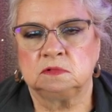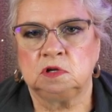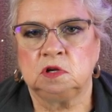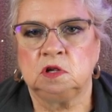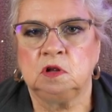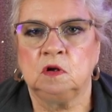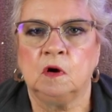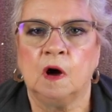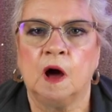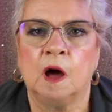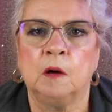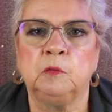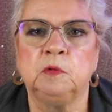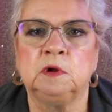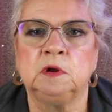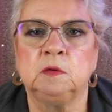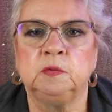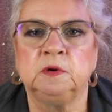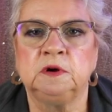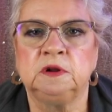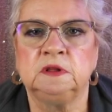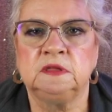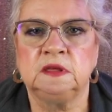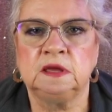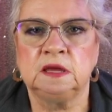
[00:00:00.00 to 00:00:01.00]
you know, I'm gonna
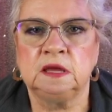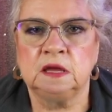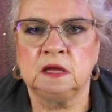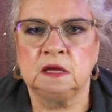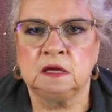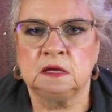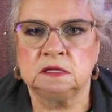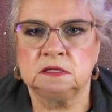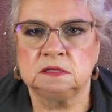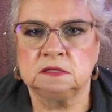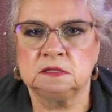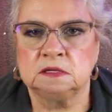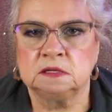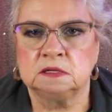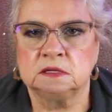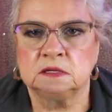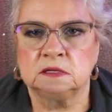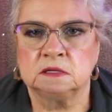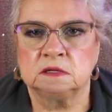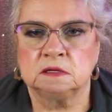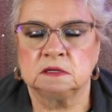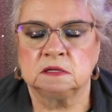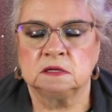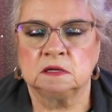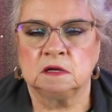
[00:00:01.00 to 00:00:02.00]
put the end
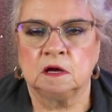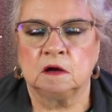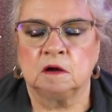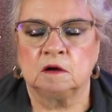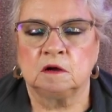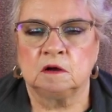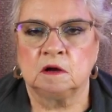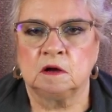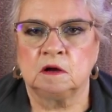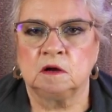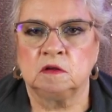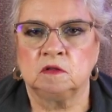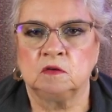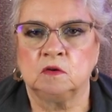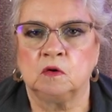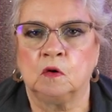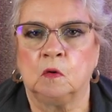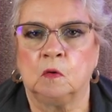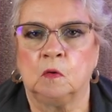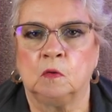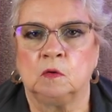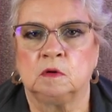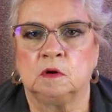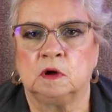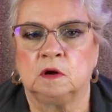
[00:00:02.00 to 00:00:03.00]
or, or the
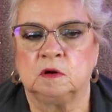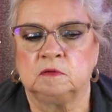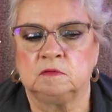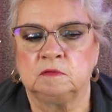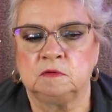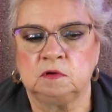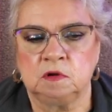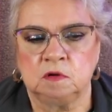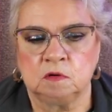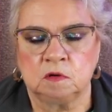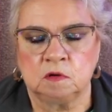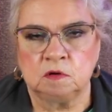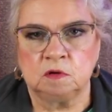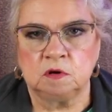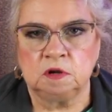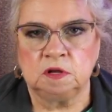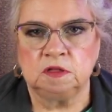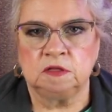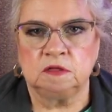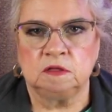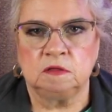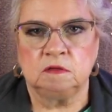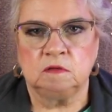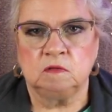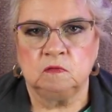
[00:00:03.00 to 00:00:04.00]
goal, or, you know, underneath
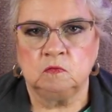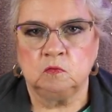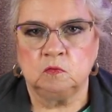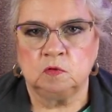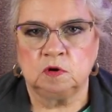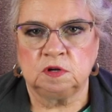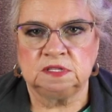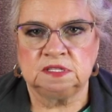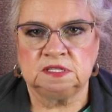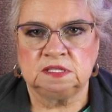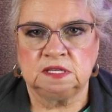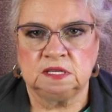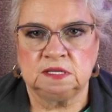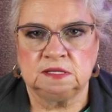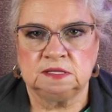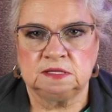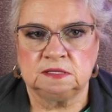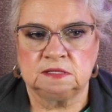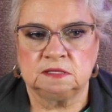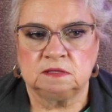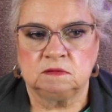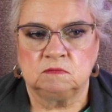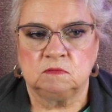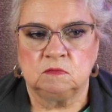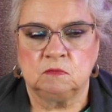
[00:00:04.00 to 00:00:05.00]
where it
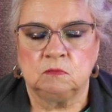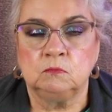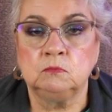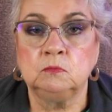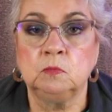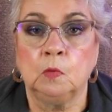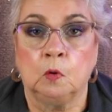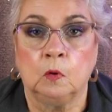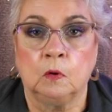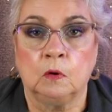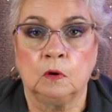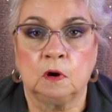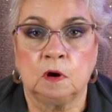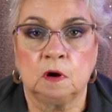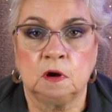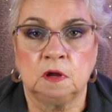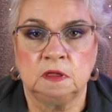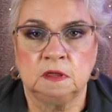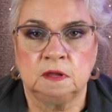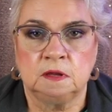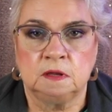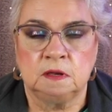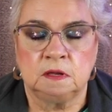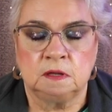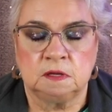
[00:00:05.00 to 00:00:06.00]
says more in
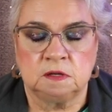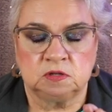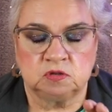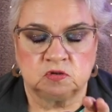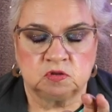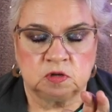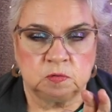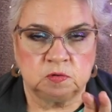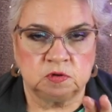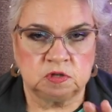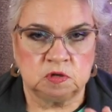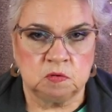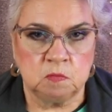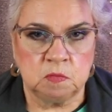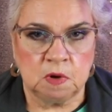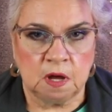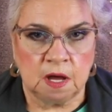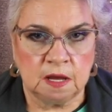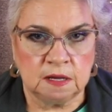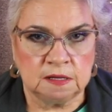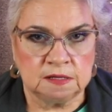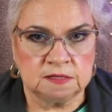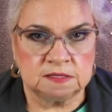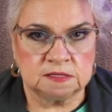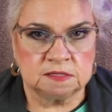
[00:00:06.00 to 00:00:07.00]
the description
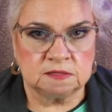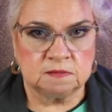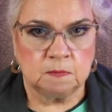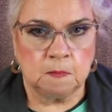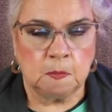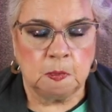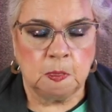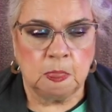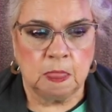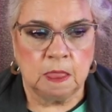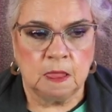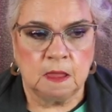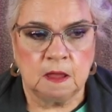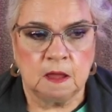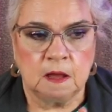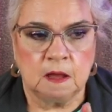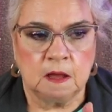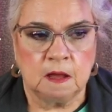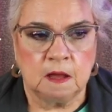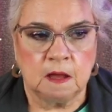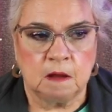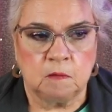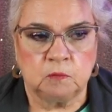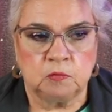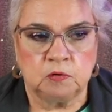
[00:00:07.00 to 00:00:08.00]
box.
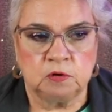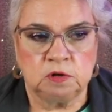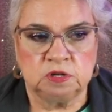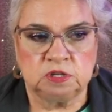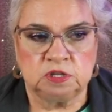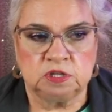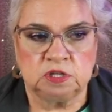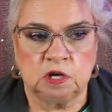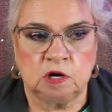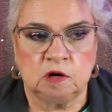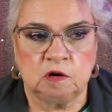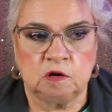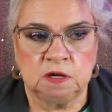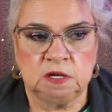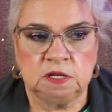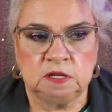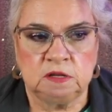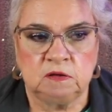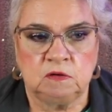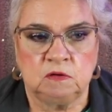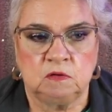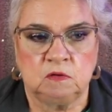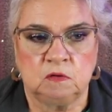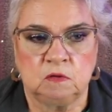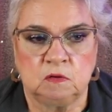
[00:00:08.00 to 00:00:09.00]
Pretty sure I
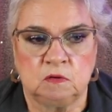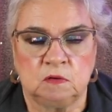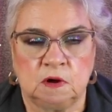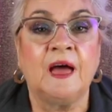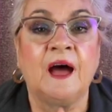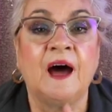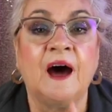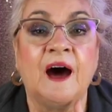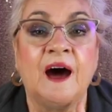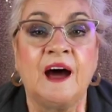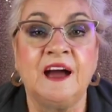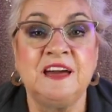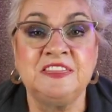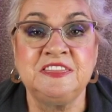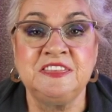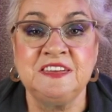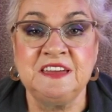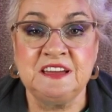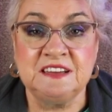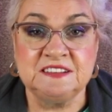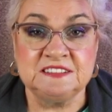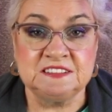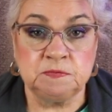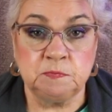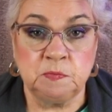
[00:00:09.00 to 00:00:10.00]
do. I
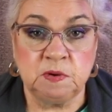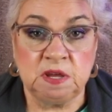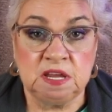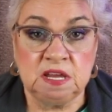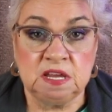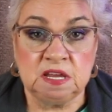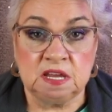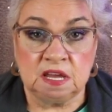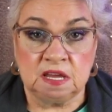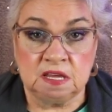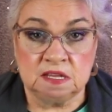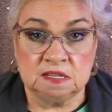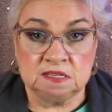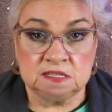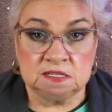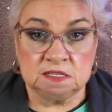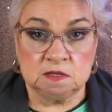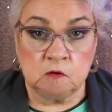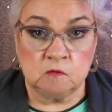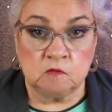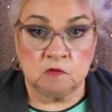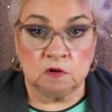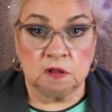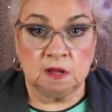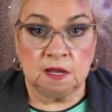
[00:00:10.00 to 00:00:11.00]
think it's Pink and
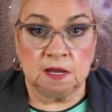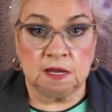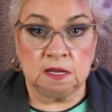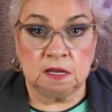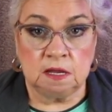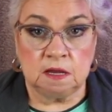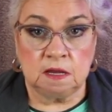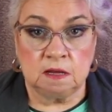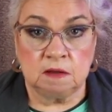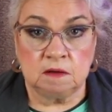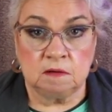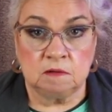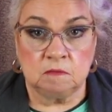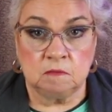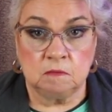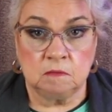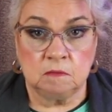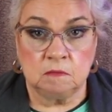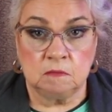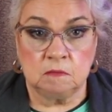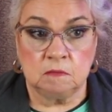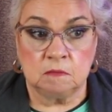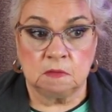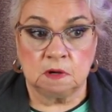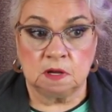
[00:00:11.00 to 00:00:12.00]
Silver Lady.
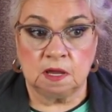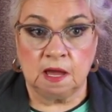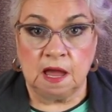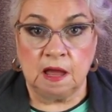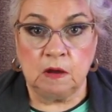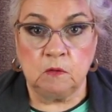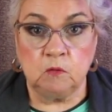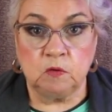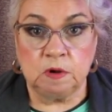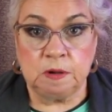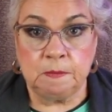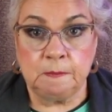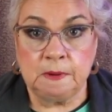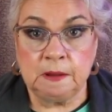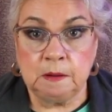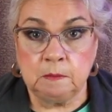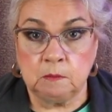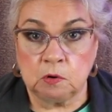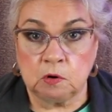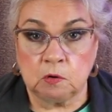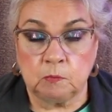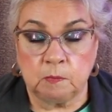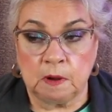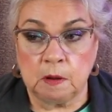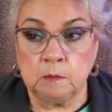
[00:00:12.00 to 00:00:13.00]
Can't
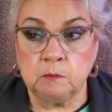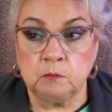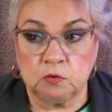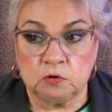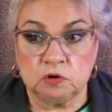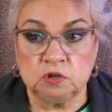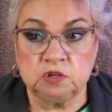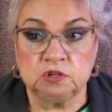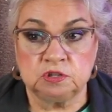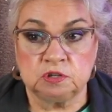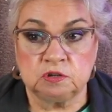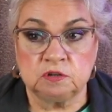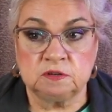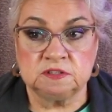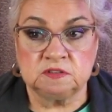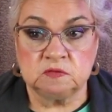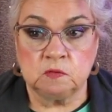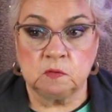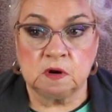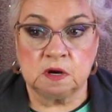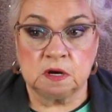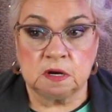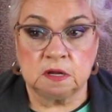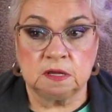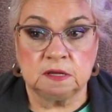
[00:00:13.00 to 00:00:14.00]
remember. I'm pretty sure that's
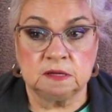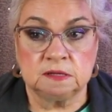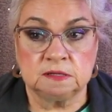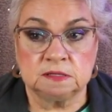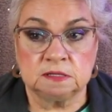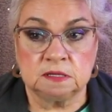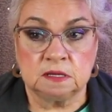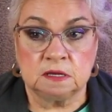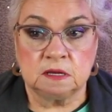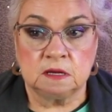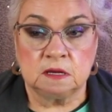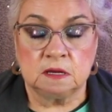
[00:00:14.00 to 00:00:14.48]
what it is.